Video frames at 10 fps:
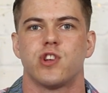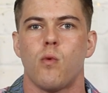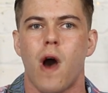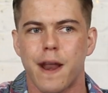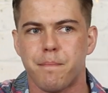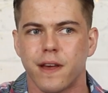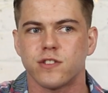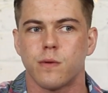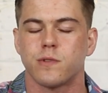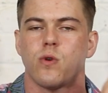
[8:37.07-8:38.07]
You know why it
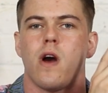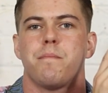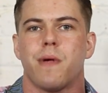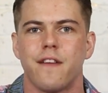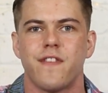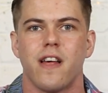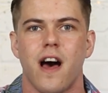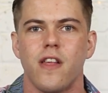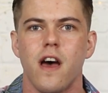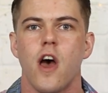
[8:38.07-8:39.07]
appeals to him? Do you know why I played
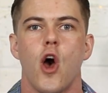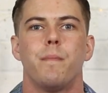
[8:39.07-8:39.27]
Valhalla?